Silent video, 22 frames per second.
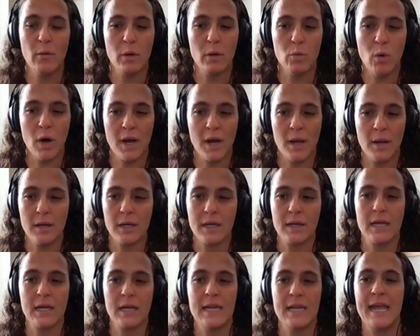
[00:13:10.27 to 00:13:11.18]
We
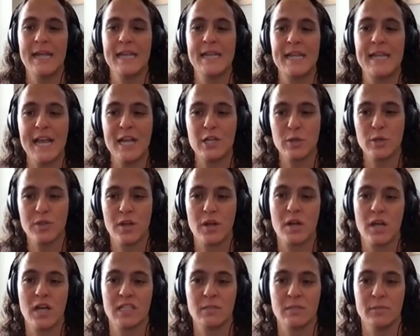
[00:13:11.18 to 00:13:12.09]
want to engage with our
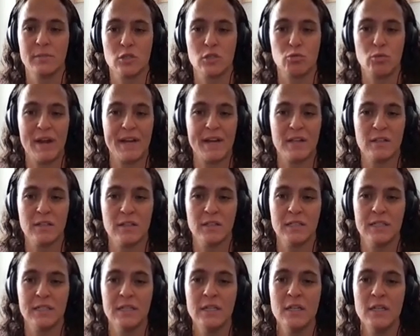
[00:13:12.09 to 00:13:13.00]
customers
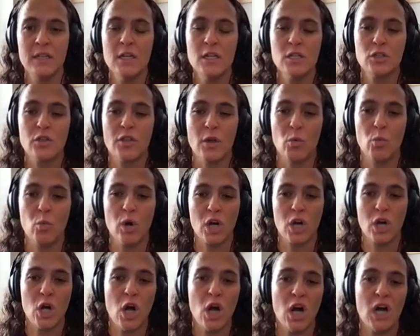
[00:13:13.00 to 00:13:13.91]
regularly so that we're
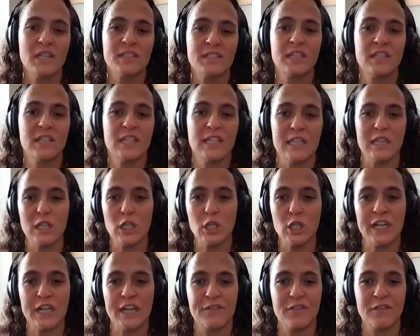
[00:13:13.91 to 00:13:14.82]
constantly
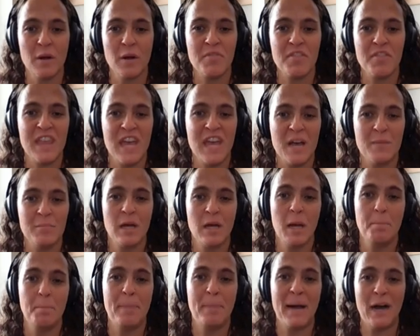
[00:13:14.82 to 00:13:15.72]
learning from them
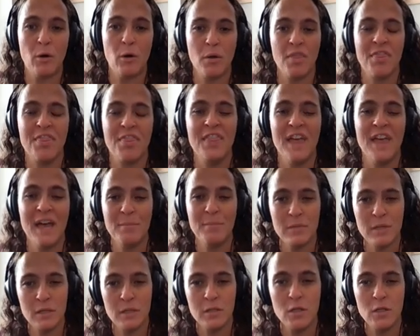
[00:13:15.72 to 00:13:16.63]
about
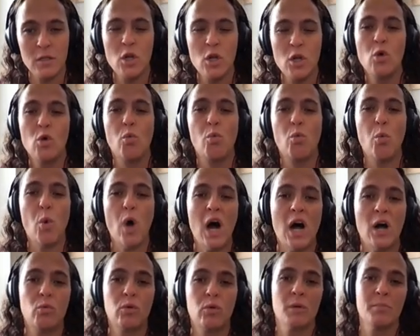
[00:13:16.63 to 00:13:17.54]
them
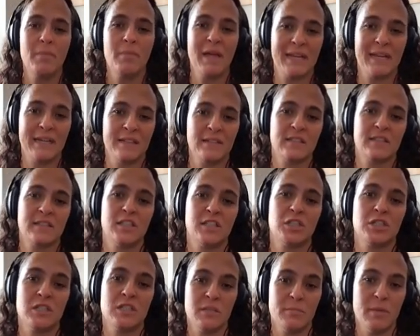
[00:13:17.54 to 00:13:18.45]
while we're making
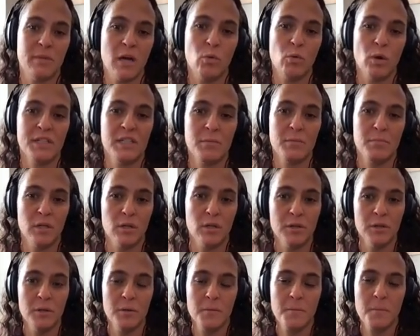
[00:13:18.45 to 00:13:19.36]
decisions about what to
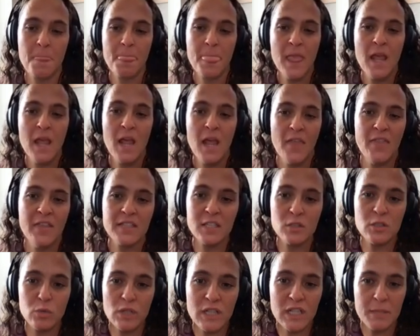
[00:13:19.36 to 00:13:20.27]
build. And this
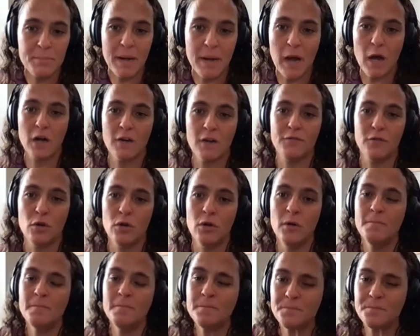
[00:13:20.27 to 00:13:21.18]
is really powerful.